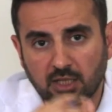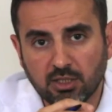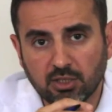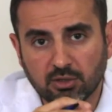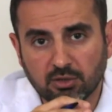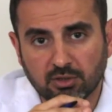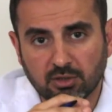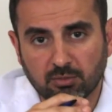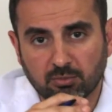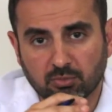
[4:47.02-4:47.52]

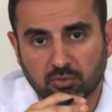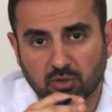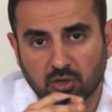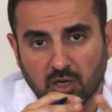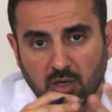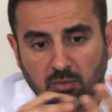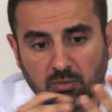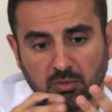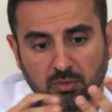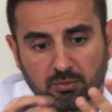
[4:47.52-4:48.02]
endocrine
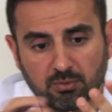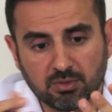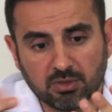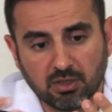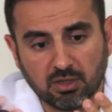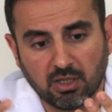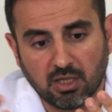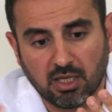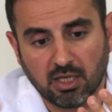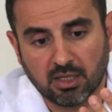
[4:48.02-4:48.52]
problems
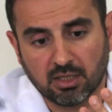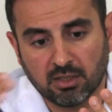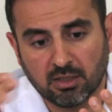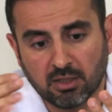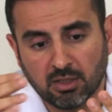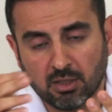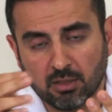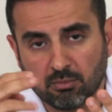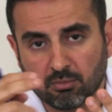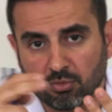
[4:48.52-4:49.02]
like
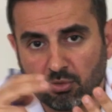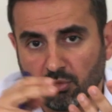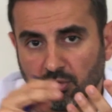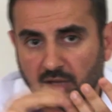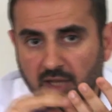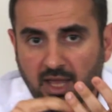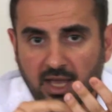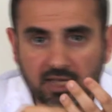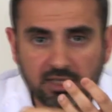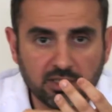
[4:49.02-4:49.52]

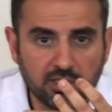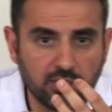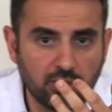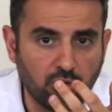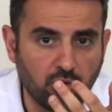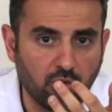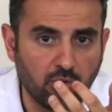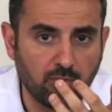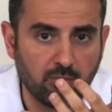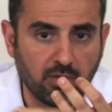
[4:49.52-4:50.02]

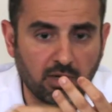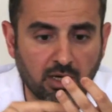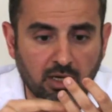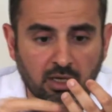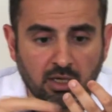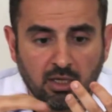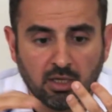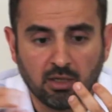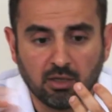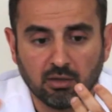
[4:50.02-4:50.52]
prolactinoma,
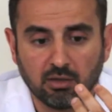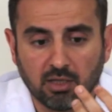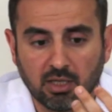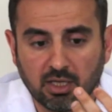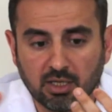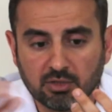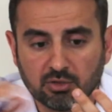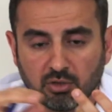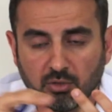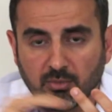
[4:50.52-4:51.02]

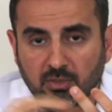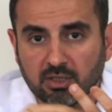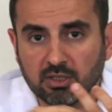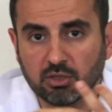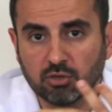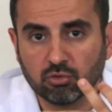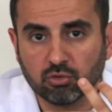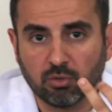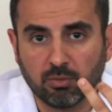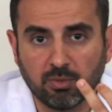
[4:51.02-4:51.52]
like
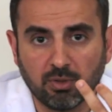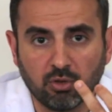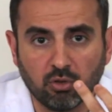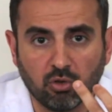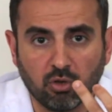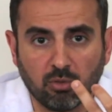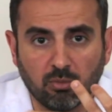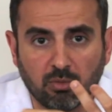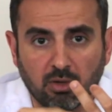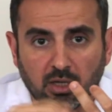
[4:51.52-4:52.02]

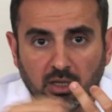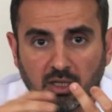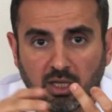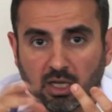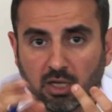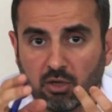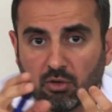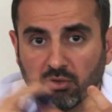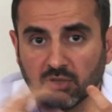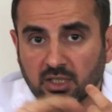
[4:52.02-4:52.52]
somatotropinoma,
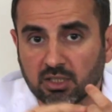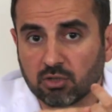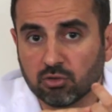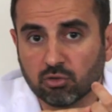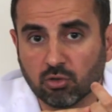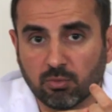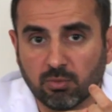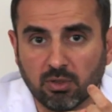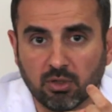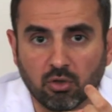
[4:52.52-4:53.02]
like
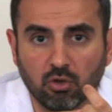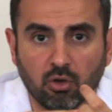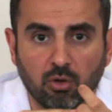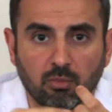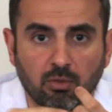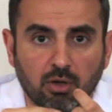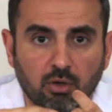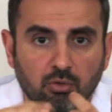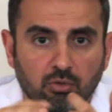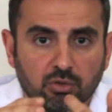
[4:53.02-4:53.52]

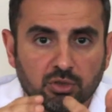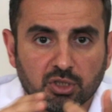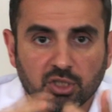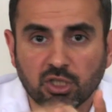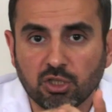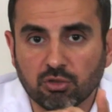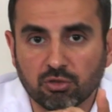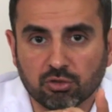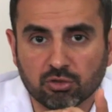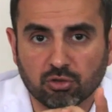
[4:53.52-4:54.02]
gonadotropinoma, or
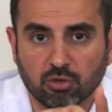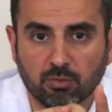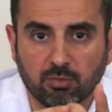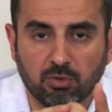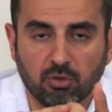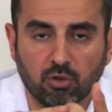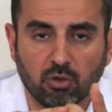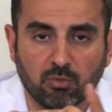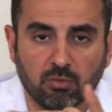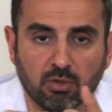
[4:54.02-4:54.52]

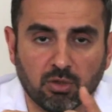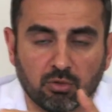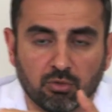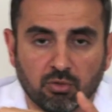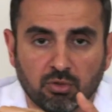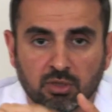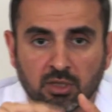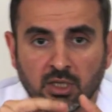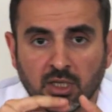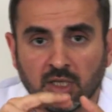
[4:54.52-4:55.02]
thyrotropinoma,
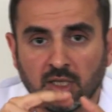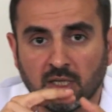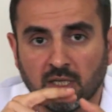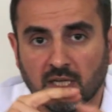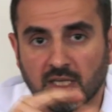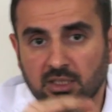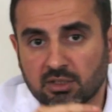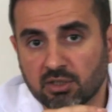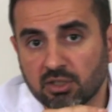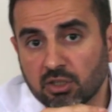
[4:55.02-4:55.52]
or
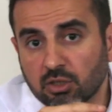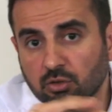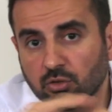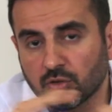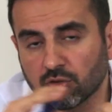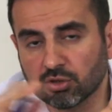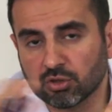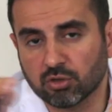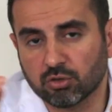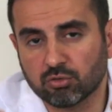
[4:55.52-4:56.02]

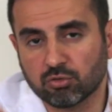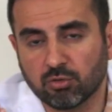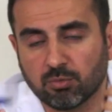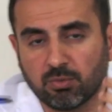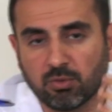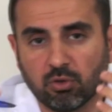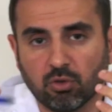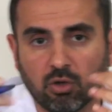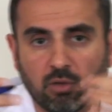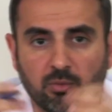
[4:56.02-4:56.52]

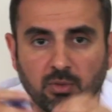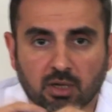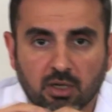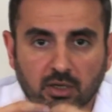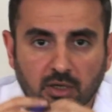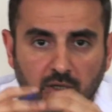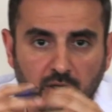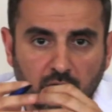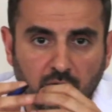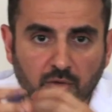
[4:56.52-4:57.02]
adrenocorticotropinoma.
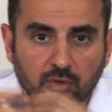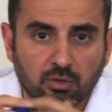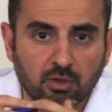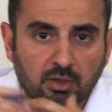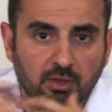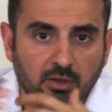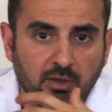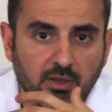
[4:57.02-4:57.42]
You know,